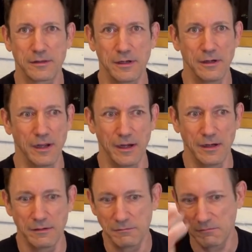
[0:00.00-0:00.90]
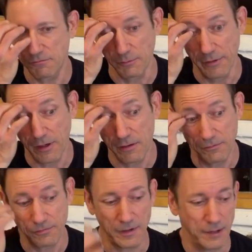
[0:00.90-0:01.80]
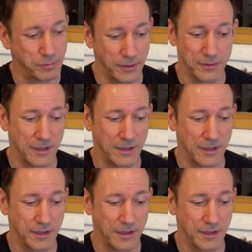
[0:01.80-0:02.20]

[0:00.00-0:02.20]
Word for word: And, and from there, I played with